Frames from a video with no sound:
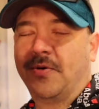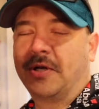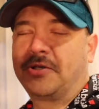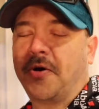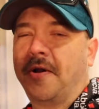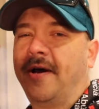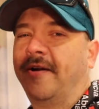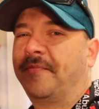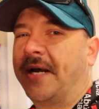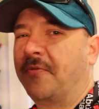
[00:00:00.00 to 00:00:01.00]
What's going on,
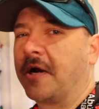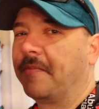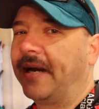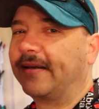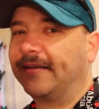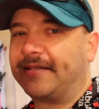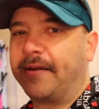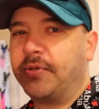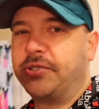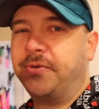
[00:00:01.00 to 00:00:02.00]
everybody? Welcome back to this
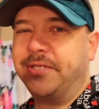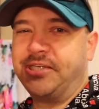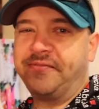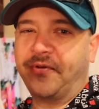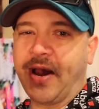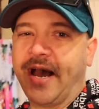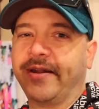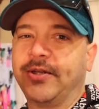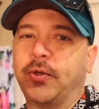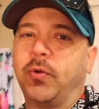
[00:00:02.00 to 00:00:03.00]
episode of G four
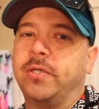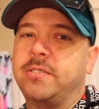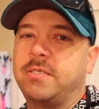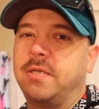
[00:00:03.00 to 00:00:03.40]
Outdoors.